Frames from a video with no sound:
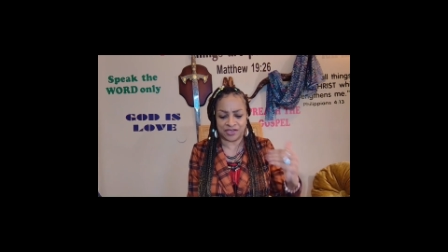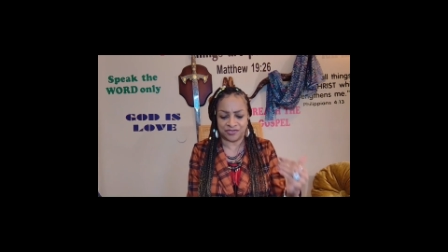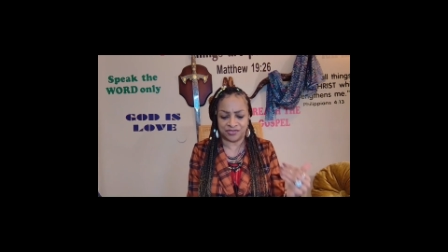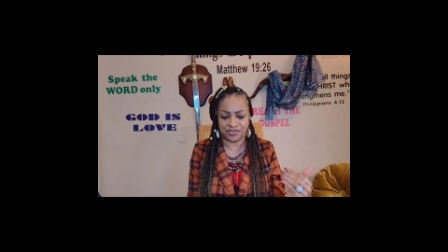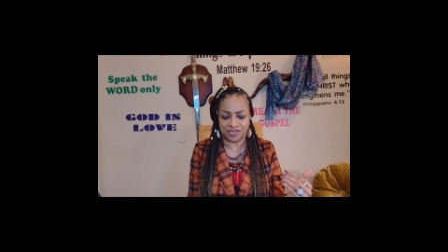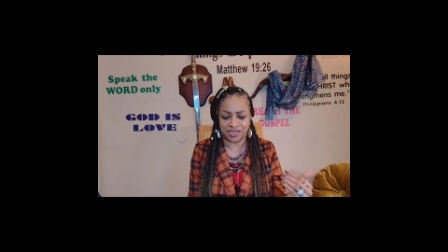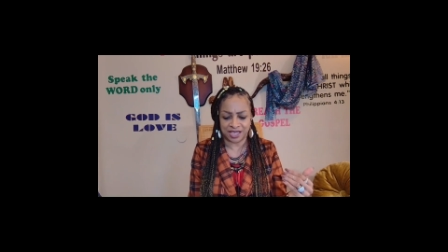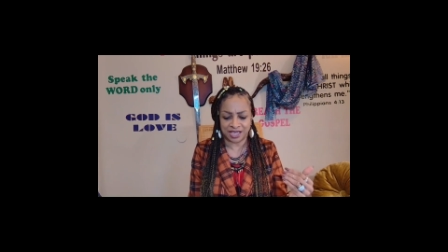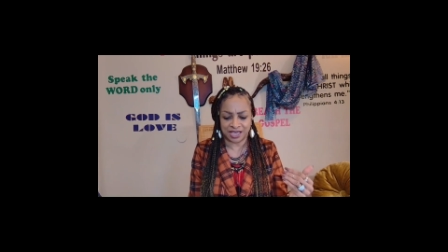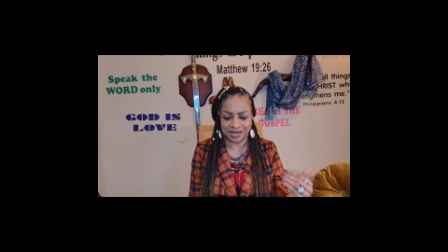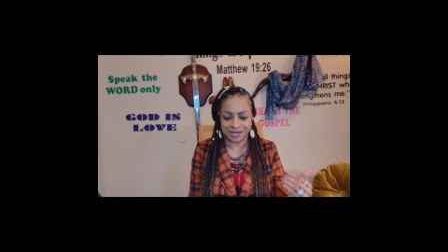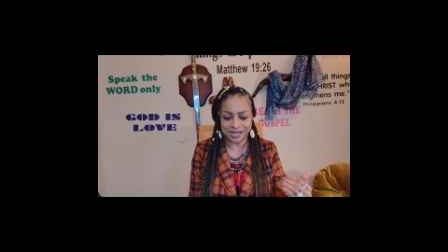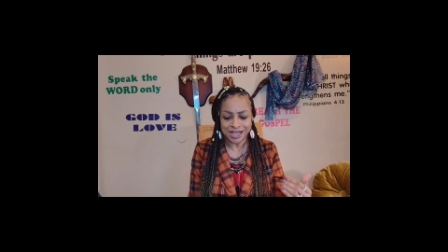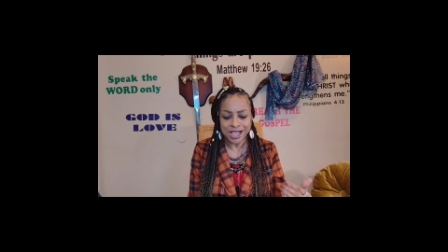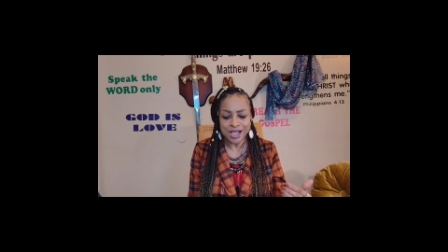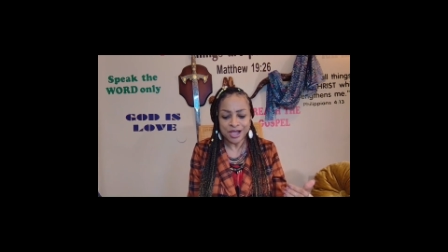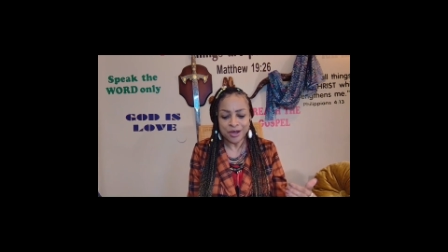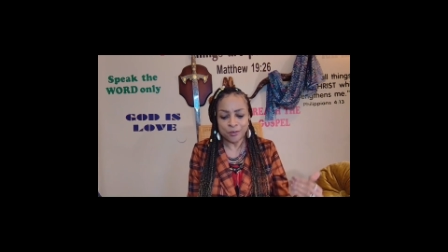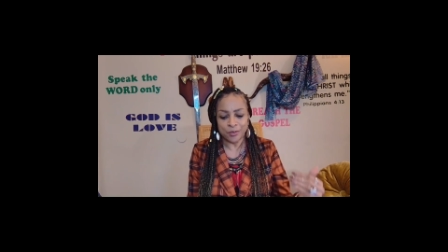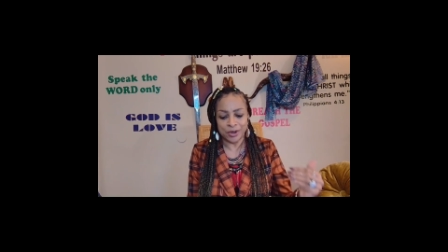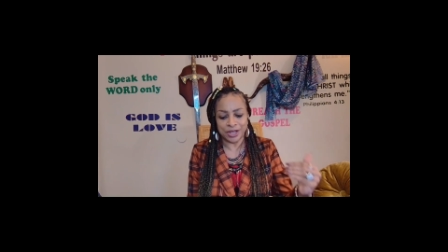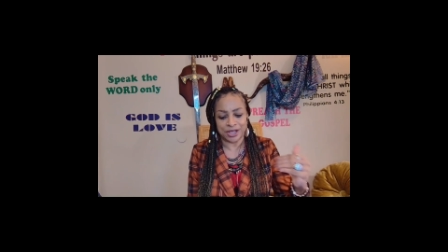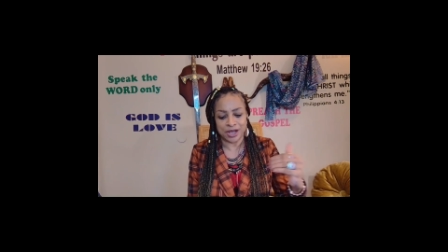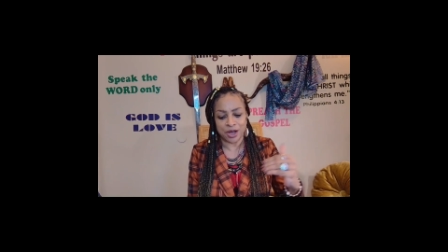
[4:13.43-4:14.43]
and then
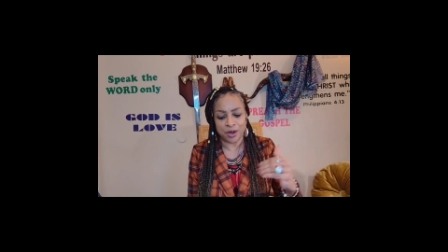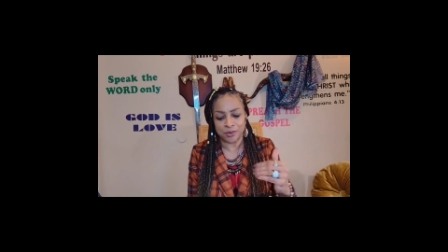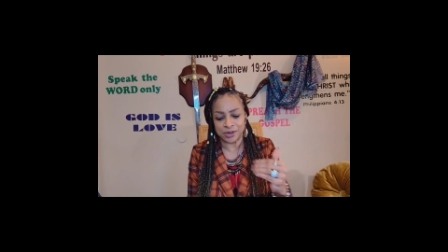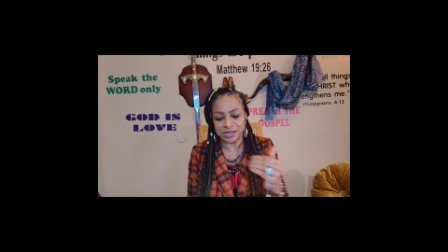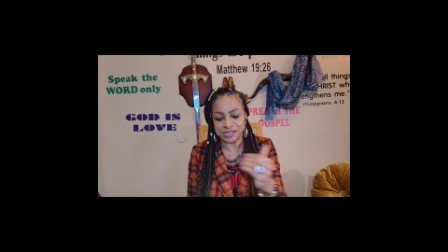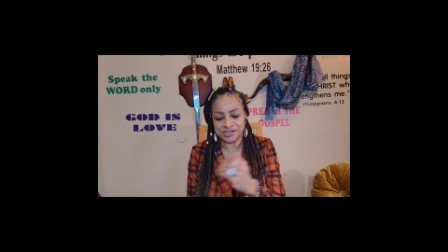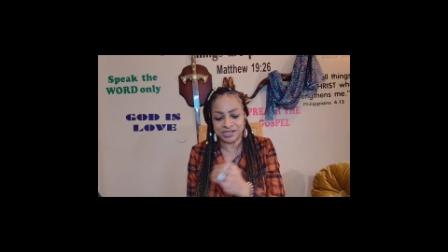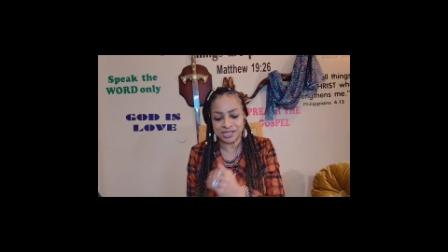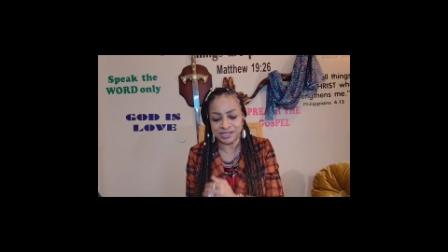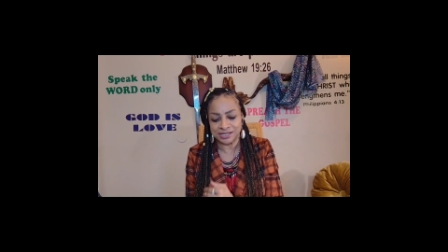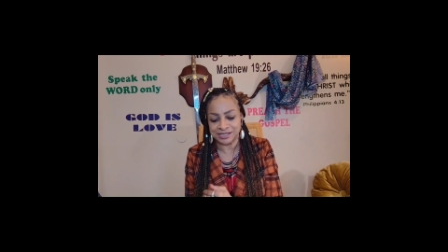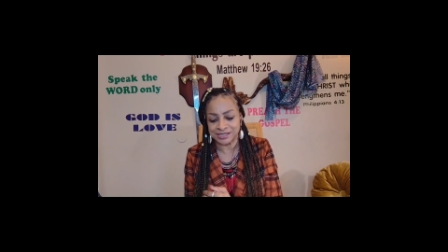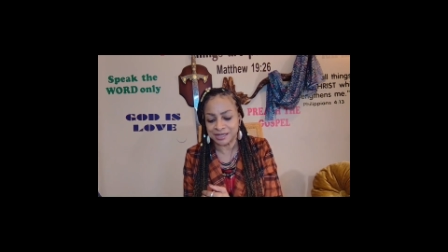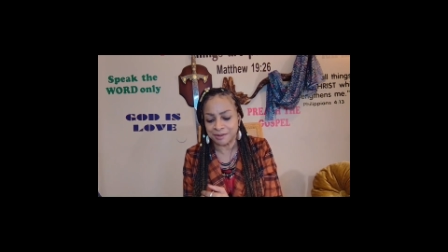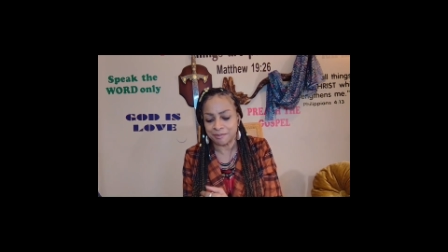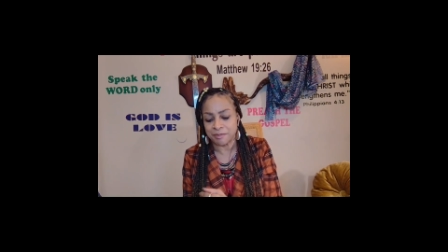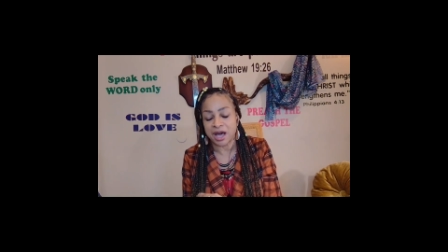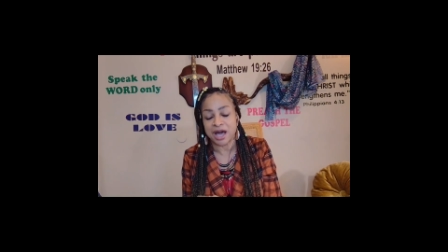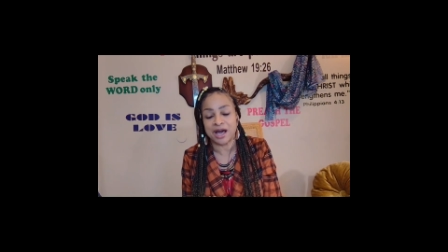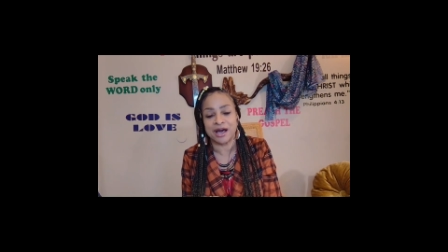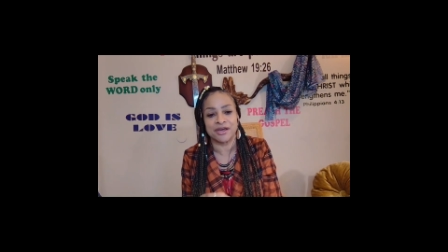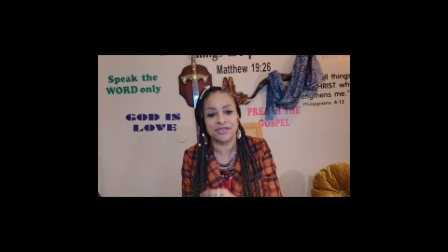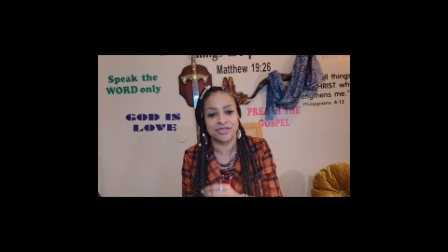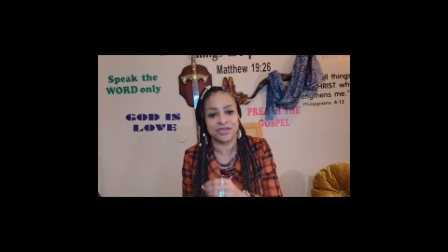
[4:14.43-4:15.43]
we go into
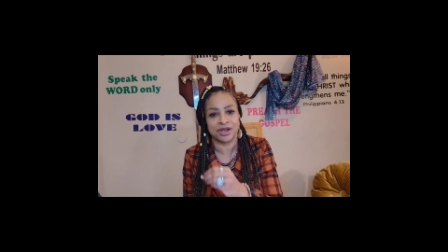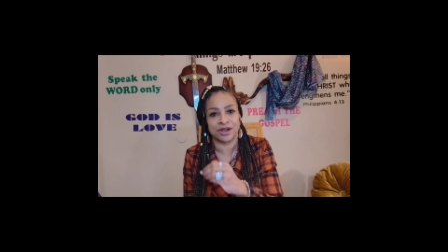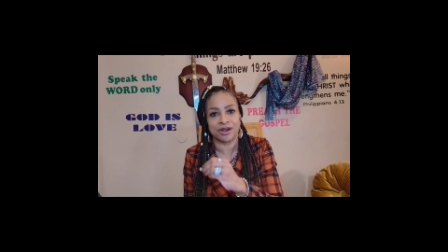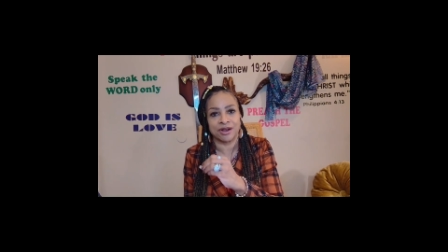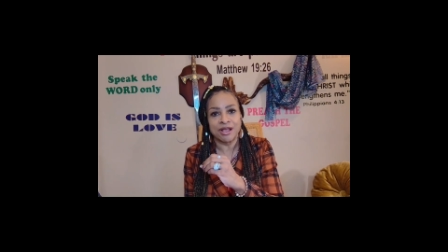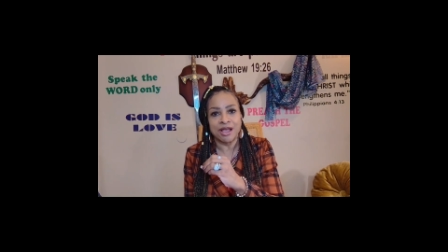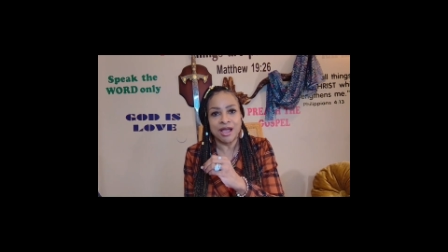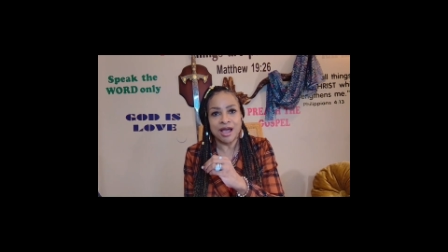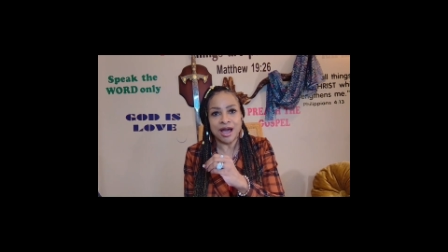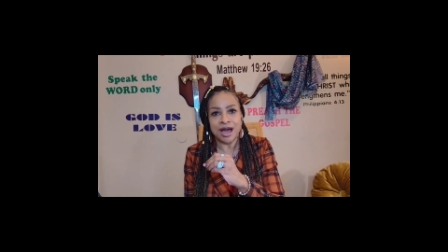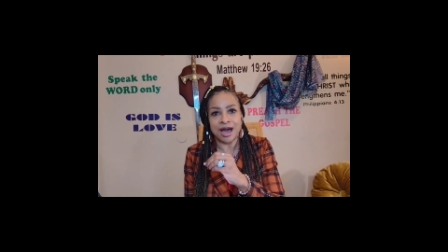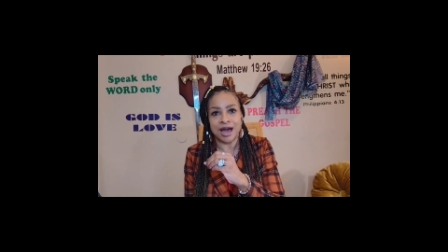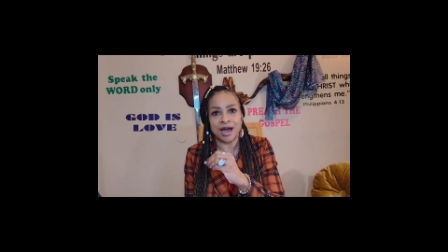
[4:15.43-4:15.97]
some other